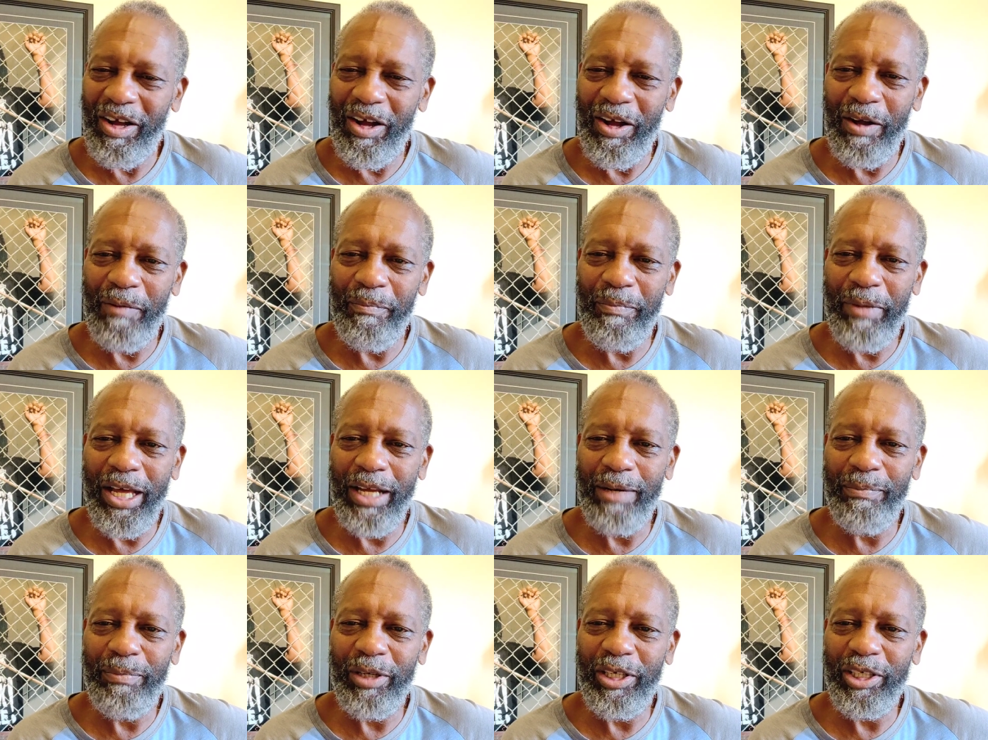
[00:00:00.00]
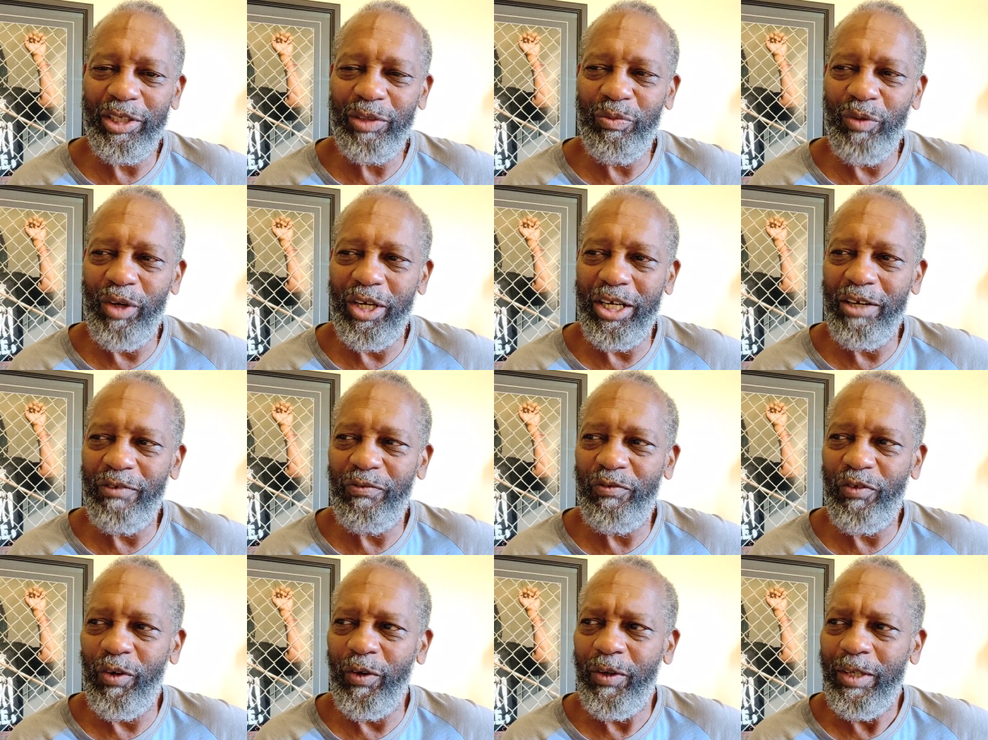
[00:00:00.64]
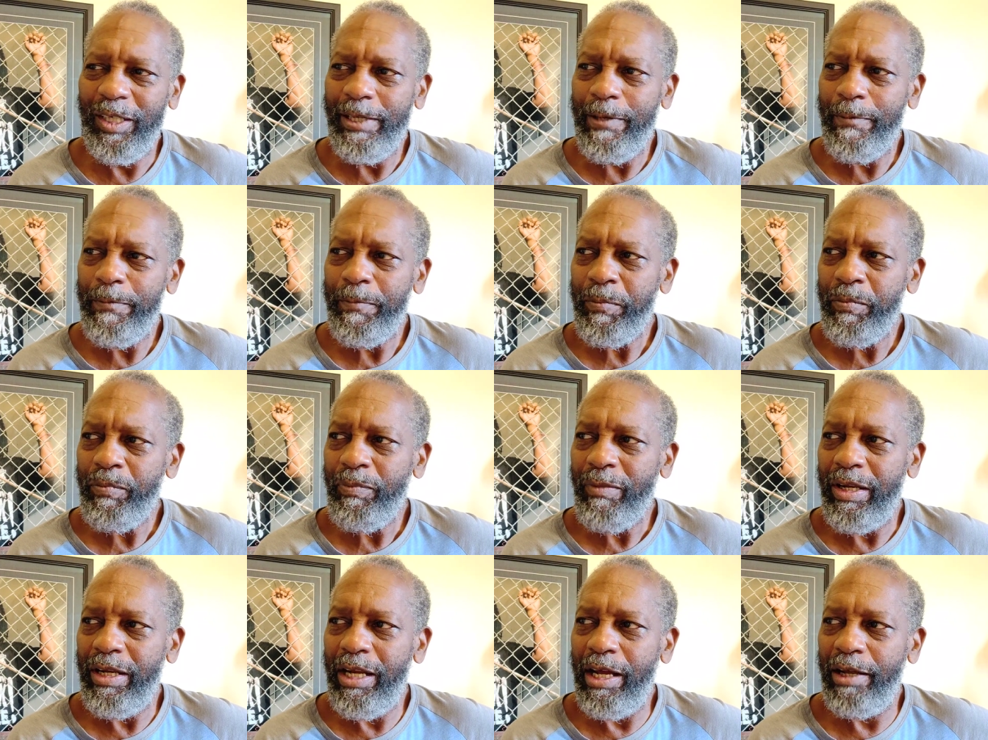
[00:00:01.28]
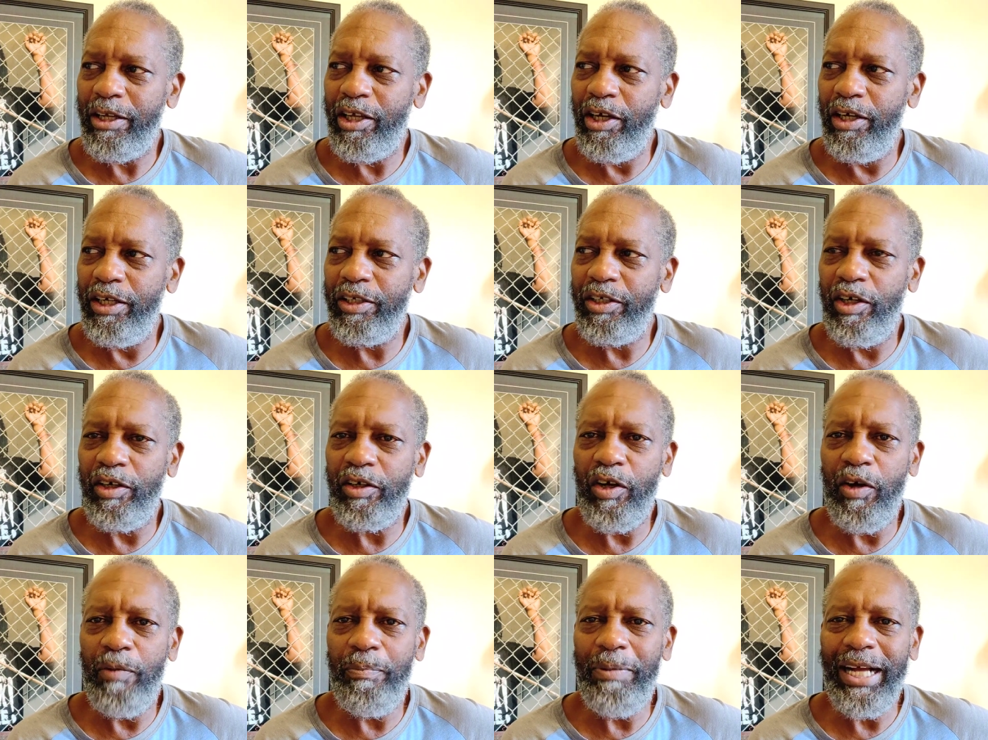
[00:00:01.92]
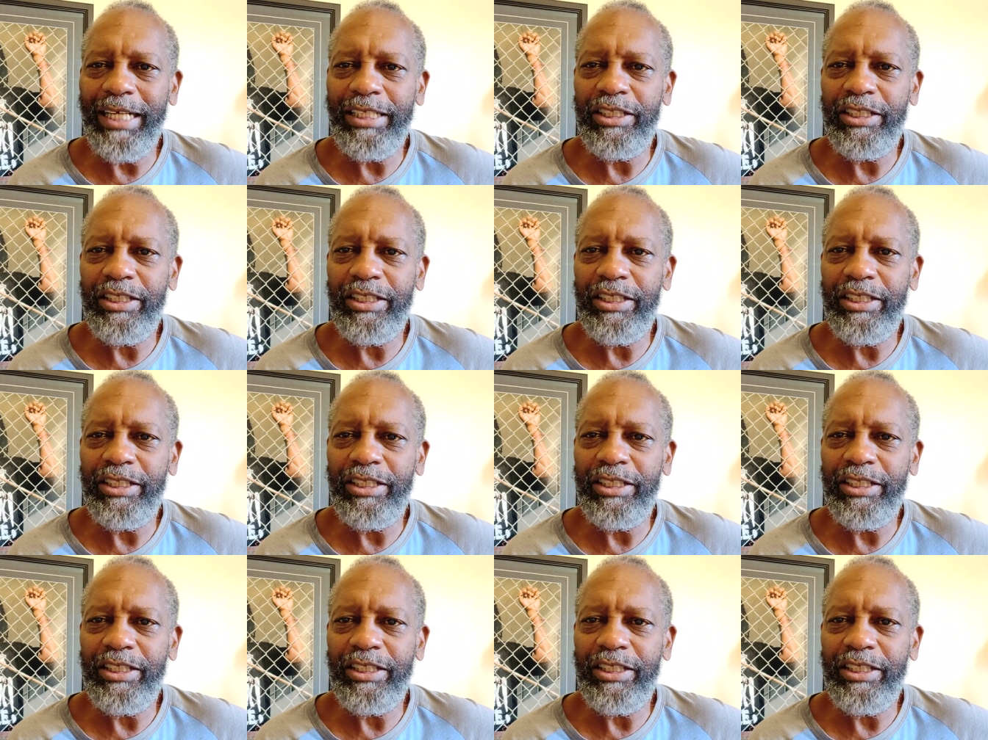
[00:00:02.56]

Oh man, but it's wonderful. Now go go go